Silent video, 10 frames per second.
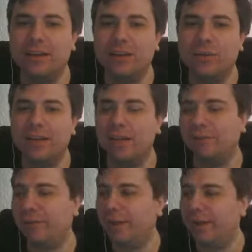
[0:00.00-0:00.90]
you would
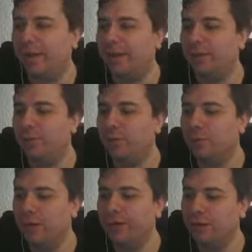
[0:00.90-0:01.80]
never think it if you were
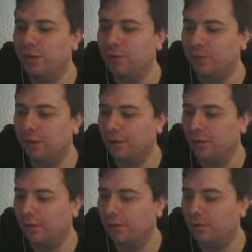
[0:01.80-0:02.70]
brand new to
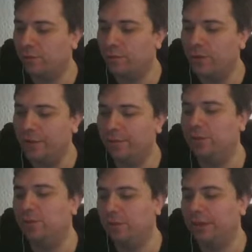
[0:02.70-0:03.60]
Warhammer
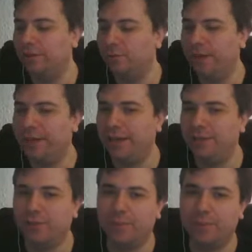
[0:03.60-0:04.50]
and you started playing
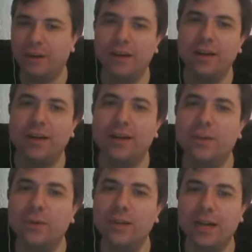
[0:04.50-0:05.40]
Age of Sigmar,
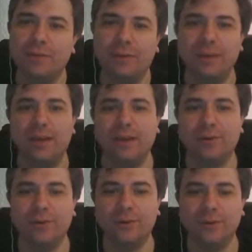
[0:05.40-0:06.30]
you would never
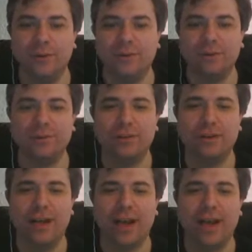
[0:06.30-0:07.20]
think that orcs
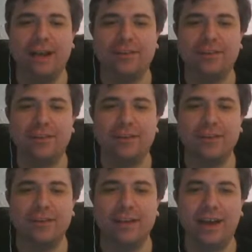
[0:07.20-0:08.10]
had
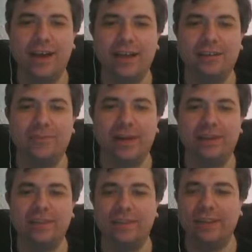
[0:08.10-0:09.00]

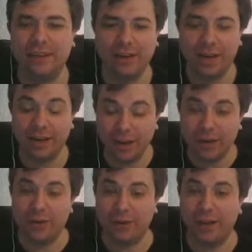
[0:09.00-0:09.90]
amazing, a
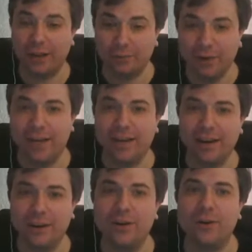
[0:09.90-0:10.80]

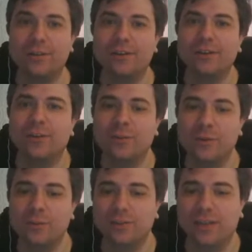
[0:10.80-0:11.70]
lot of
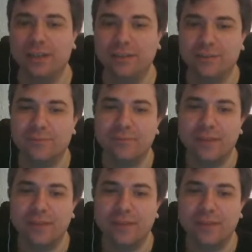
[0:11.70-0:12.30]
war machines.